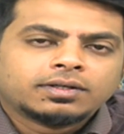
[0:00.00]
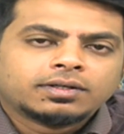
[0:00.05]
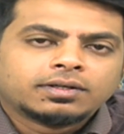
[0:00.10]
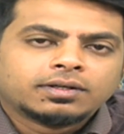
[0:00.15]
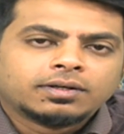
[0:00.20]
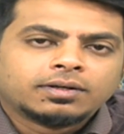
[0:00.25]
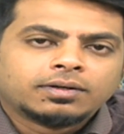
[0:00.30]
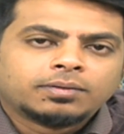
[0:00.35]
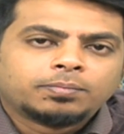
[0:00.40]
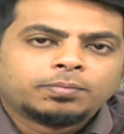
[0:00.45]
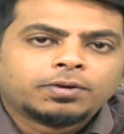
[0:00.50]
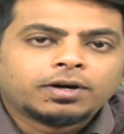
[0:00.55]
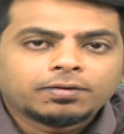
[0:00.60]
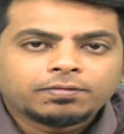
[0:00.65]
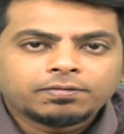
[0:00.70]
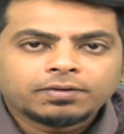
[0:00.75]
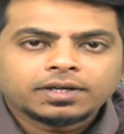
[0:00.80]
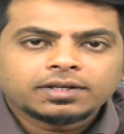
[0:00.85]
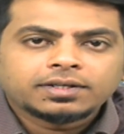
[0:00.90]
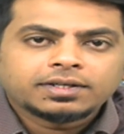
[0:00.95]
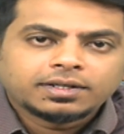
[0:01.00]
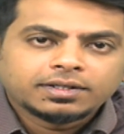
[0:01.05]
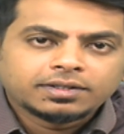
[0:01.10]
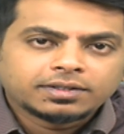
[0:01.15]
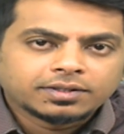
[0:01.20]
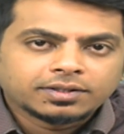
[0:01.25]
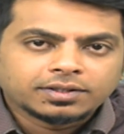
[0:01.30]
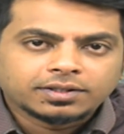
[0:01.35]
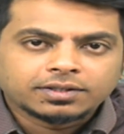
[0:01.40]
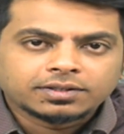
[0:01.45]
perfect
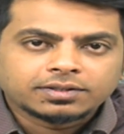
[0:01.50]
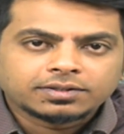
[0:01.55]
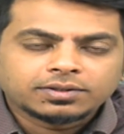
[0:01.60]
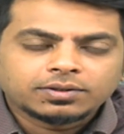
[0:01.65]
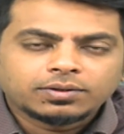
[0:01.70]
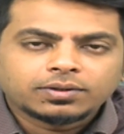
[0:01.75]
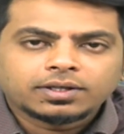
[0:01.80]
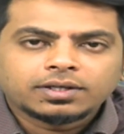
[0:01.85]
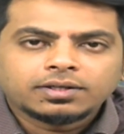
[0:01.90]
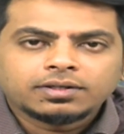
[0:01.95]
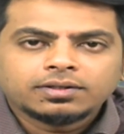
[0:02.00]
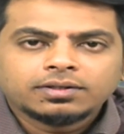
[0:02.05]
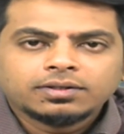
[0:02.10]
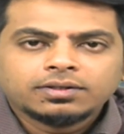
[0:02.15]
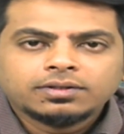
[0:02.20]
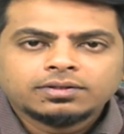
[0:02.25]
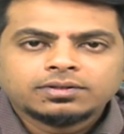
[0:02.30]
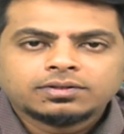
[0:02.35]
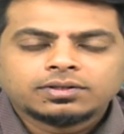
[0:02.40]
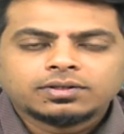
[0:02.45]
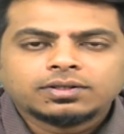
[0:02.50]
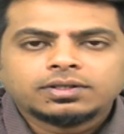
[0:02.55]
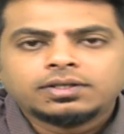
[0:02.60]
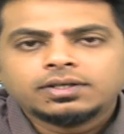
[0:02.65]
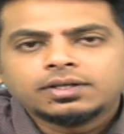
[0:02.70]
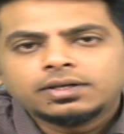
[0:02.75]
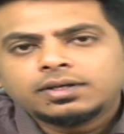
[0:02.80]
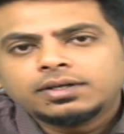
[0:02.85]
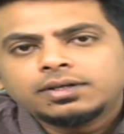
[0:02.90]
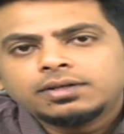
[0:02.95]
continuous. Okay, so
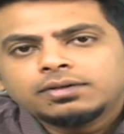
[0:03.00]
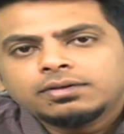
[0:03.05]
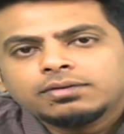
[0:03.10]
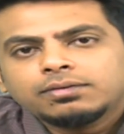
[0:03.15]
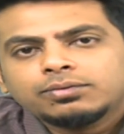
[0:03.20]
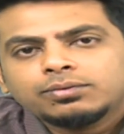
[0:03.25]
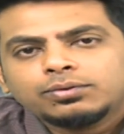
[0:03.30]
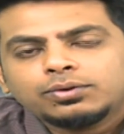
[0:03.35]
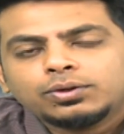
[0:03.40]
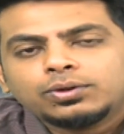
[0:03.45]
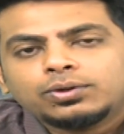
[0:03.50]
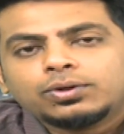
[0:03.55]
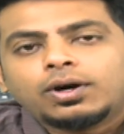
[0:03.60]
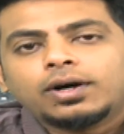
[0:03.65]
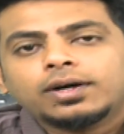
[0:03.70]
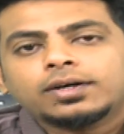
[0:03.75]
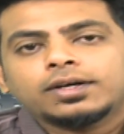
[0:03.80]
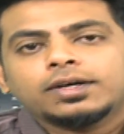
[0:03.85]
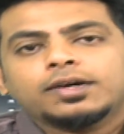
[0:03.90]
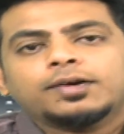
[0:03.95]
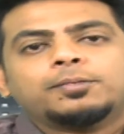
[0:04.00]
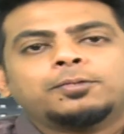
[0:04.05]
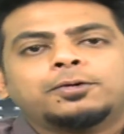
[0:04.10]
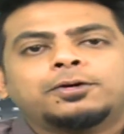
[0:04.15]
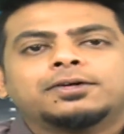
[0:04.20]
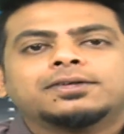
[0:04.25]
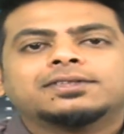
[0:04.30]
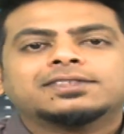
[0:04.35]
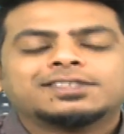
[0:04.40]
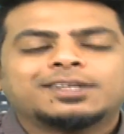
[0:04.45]
here you're talking about
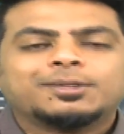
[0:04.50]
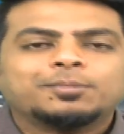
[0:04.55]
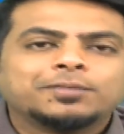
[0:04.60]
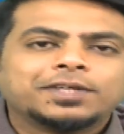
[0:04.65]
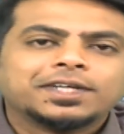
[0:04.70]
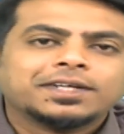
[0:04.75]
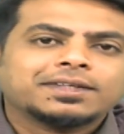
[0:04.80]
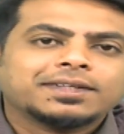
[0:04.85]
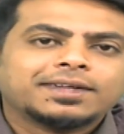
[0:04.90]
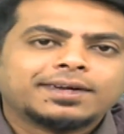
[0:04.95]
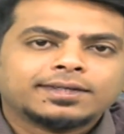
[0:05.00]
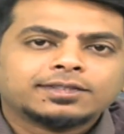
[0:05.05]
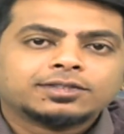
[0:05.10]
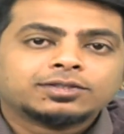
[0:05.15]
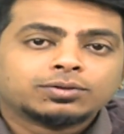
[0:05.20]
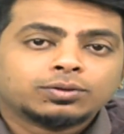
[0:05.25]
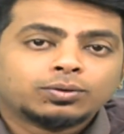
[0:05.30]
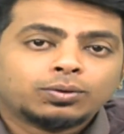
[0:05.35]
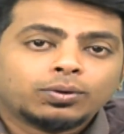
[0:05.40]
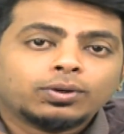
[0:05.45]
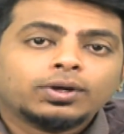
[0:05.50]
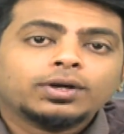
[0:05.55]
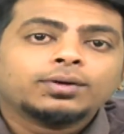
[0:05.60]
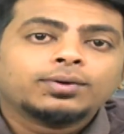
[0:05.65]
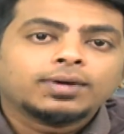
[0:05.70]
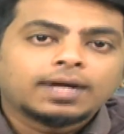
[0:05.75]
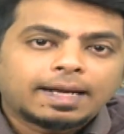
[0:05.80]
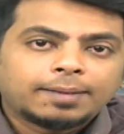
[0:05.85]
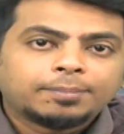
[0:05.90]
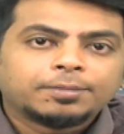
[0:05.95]
something that is going to
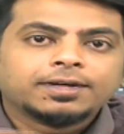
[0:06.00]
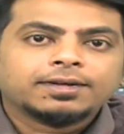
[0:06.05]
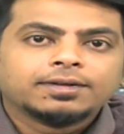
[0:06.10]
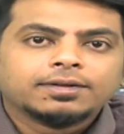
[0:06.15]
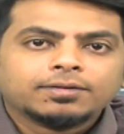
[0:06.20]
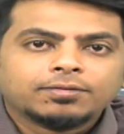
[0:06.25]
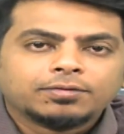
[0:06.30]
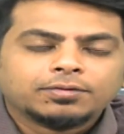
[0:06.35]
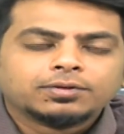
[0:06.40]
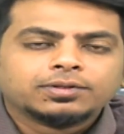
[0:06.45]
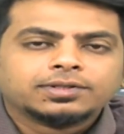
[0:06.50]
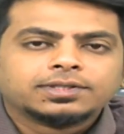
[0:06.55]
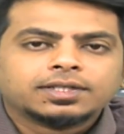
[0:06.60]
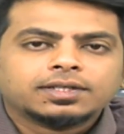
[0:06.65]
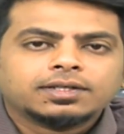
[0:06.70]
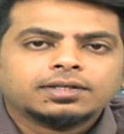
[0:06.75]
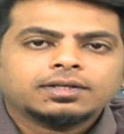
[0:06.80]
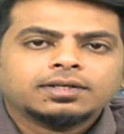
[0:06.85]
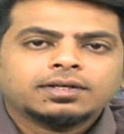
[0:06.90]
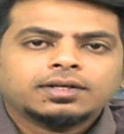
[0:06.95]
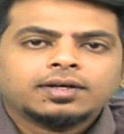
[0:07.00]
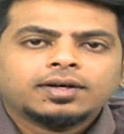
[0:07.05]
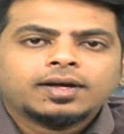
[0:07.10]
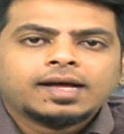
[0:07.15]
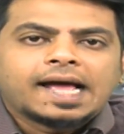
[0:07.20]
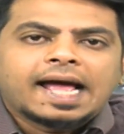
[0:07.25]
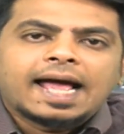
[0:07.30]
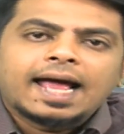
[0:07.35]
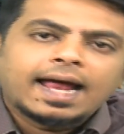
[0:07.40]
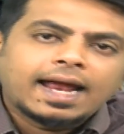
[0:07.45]
happen in the future
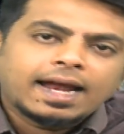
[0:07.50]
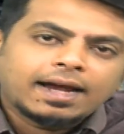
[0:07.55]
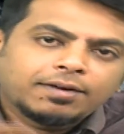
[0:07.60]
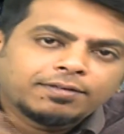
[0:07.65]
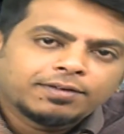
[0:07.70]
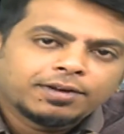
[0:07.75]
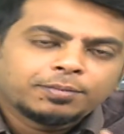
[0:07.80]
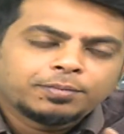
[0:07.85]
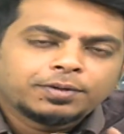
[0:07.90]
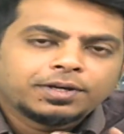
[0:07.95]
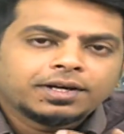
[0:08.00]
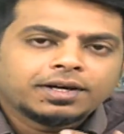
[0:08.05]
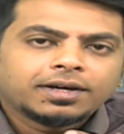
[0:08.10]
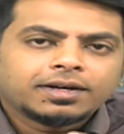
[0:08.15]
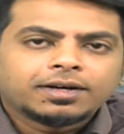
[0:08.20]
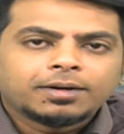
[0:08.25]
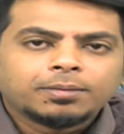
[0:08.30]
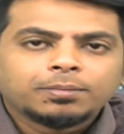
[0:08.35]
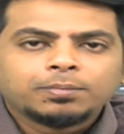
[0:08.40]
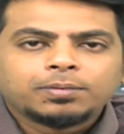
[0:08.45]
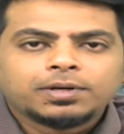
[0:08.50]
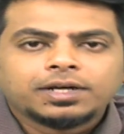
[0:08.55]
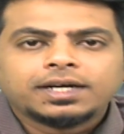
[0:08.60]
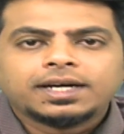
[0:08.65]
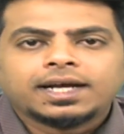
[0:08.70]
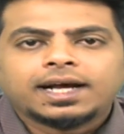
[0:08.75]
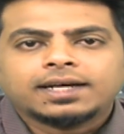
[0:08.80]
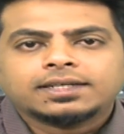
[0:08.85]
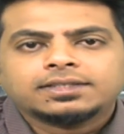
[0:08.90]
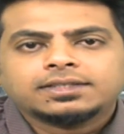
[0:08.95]
and will be a complete
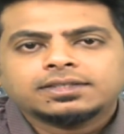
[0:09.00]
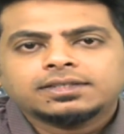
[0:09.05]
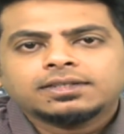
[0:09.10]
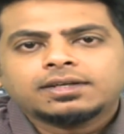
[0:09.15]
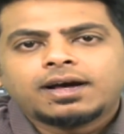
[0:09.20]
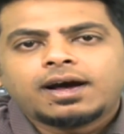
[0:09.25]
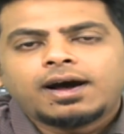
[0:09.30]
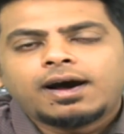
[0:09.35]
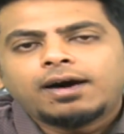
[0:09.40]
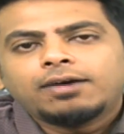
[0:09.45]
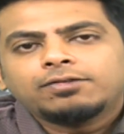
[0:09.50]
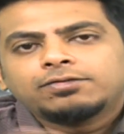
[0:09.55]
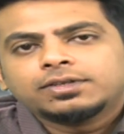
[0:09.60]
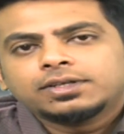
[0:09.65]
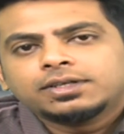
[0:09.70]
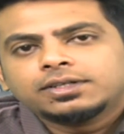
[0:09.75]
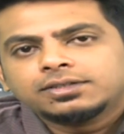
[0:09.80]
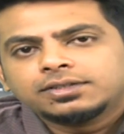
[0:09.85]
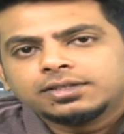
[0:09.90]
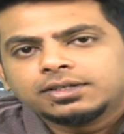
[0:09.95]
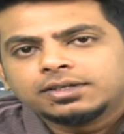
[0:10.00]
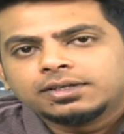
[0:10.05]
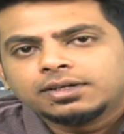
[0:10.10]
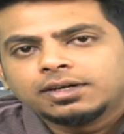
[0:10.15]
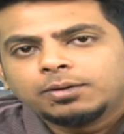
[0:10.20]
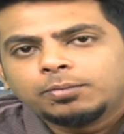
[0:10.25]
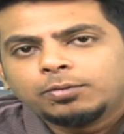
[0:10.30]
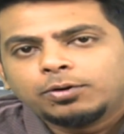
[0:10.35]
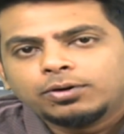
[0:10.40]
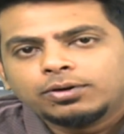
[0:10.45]
action after a certain
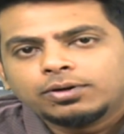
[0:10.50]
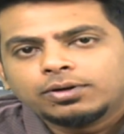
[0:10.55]
amount of